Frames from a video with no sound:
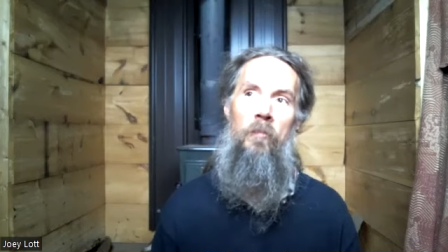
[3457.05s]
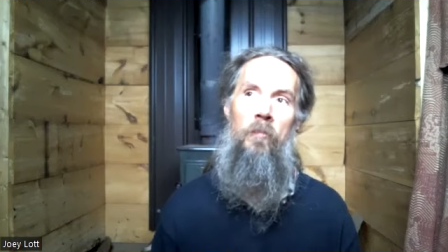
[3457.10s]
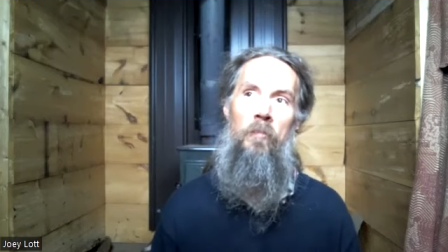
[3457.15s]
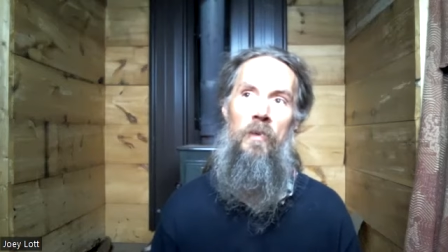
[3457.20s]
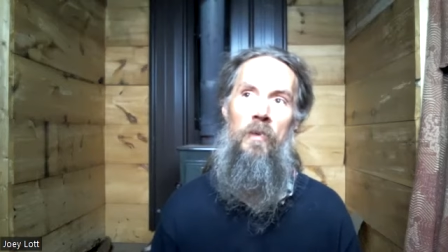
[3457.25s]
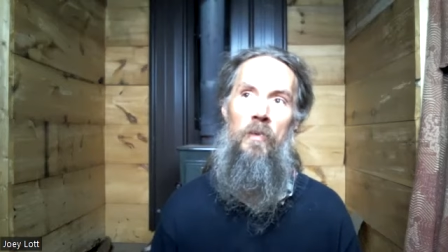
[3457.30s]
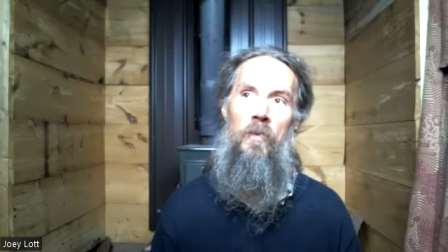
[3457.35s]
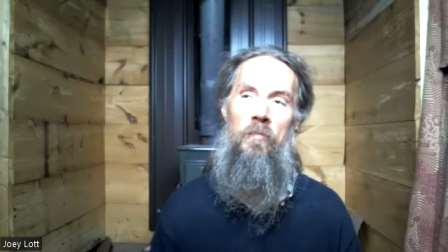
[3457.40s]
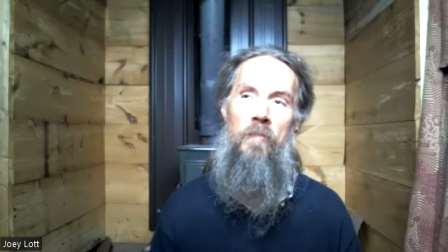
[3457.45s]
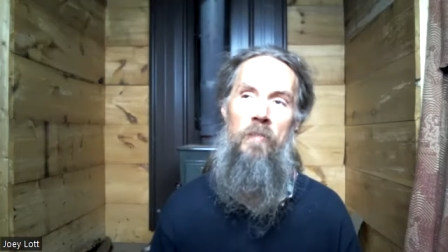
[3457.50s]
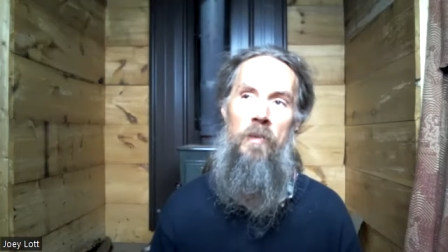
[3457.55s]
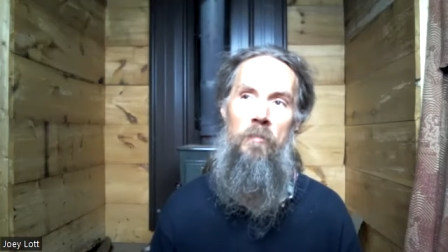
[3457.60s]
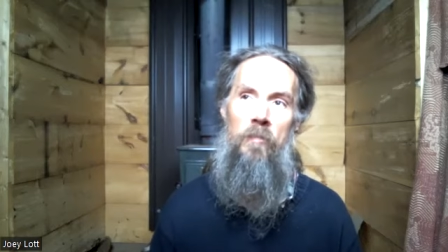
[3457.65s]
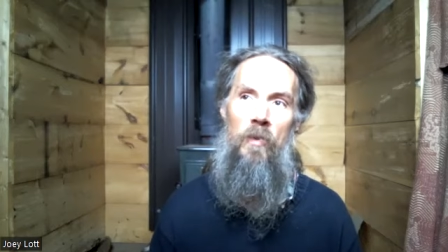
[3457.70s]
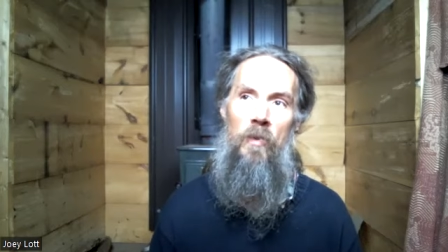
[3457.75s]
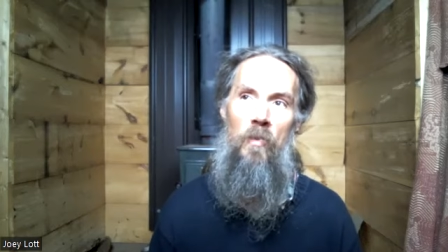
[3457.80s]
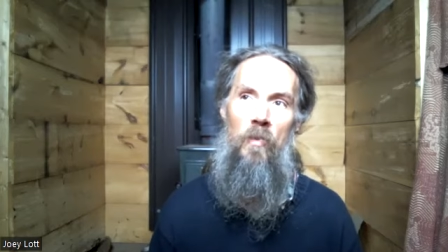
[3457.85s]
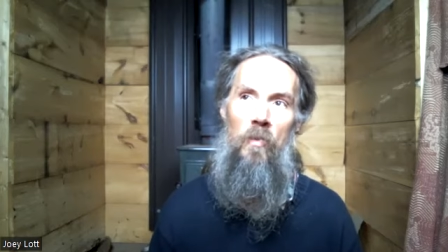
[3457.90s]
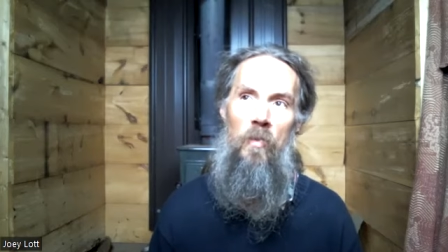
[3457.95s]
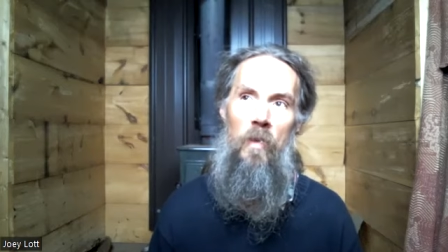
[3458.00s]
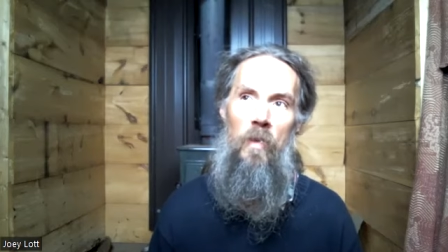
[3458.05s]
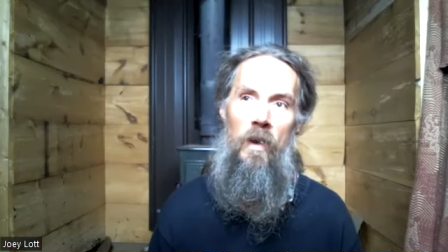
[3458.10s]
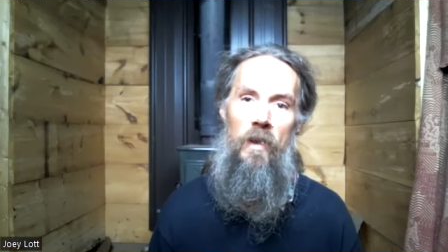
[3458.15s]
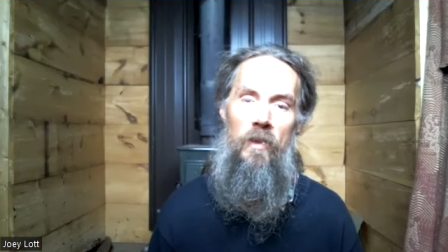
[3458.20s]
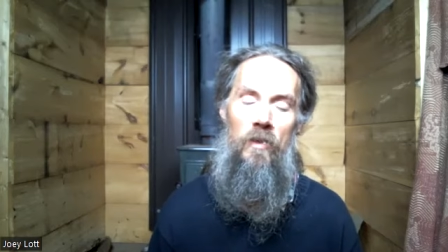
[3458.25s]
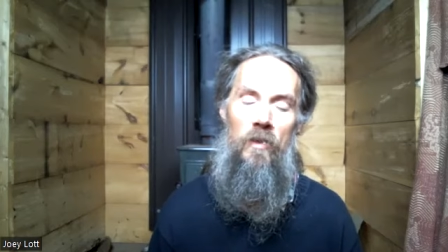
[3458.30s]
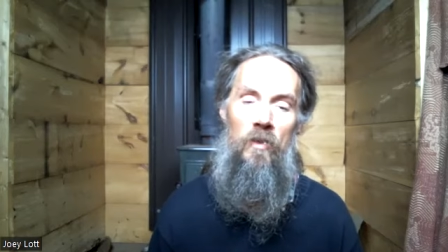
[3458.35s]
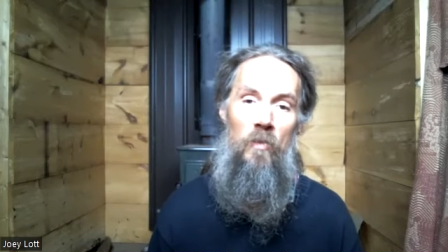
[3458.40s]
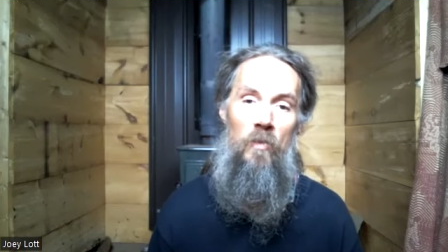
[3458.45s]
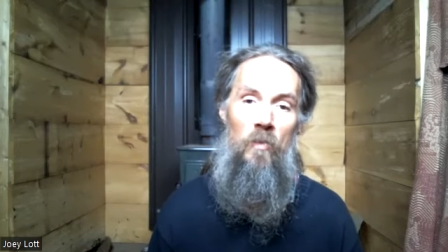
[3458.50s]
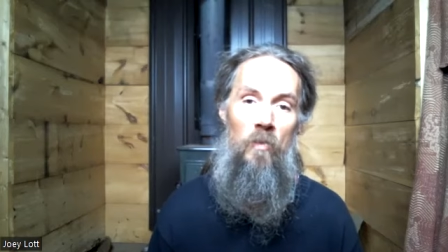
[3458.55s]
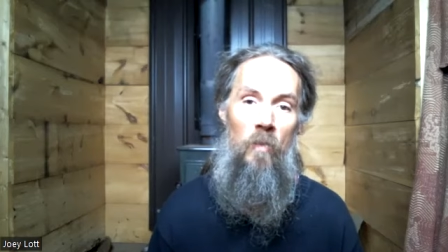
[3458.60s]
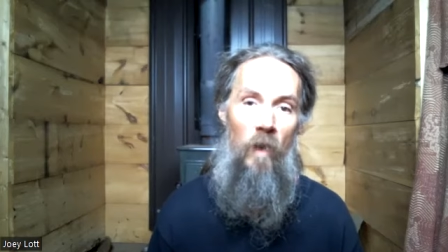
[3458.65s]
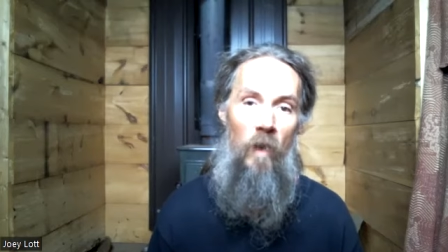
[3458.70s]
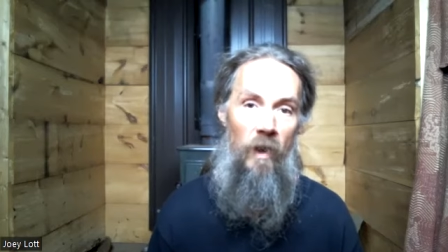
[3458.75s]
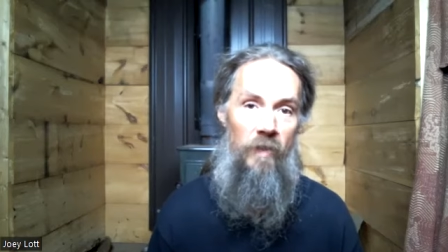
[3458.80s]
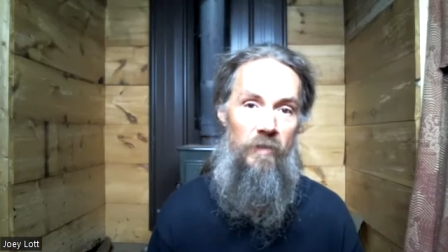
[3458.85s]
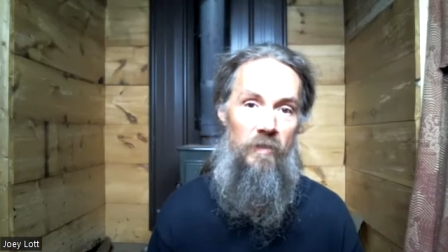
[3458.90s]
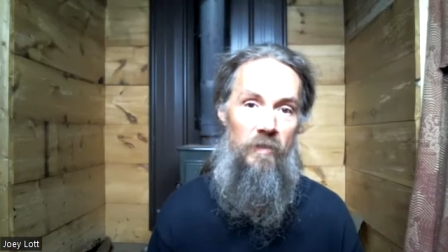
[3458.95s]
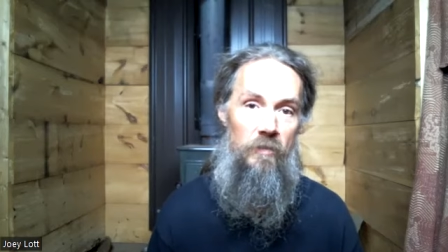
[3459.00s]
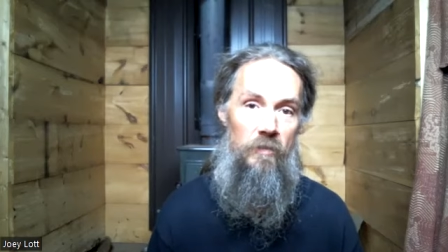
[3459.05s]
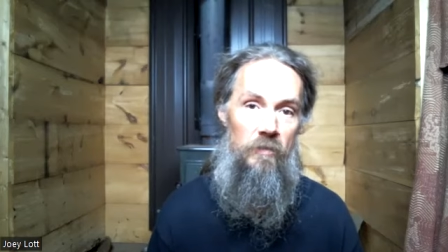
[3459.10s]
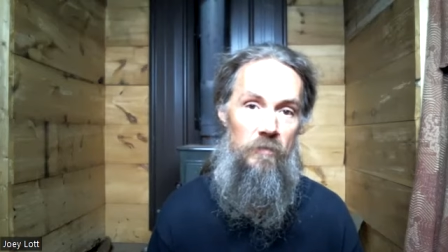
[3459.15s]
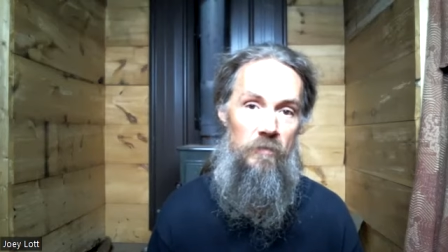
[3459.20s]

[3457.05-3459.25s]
but remember what you want